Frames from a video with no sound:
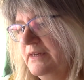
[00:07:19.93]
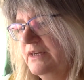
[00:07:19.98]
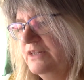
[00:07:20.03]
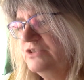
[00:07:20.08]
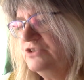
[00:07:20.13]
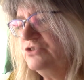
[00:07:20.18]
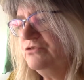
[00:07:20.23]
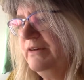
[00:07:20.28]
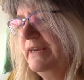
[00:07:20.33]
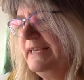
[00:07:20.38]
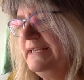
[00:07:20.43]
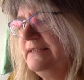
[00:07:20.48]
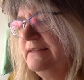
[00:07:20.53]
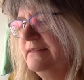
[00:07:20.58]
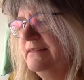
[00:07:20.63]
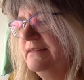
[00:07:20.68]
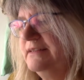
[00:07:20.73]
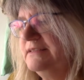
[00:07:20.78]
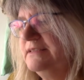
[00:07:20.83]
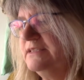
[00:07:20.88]
A train
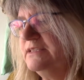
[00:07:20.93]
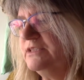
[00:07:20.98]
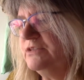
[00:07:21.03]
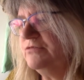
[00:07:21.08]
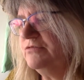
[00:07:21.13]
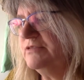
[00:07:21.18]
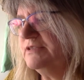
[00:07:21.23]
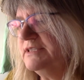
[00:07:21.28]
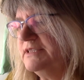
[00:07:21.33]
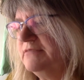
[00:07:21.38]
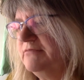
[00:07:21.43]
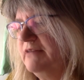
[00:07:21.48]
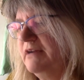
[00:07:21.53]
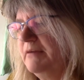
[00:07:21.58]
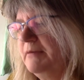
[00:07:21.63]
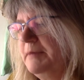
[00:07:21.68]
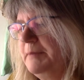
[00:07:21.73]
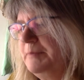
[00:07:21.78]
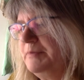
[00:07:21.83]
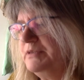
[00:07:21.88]
thundered across the
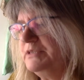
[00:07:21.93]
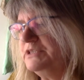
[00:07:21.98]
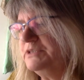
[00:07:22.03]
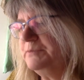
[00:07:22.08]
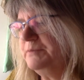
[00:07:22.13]
railway bridge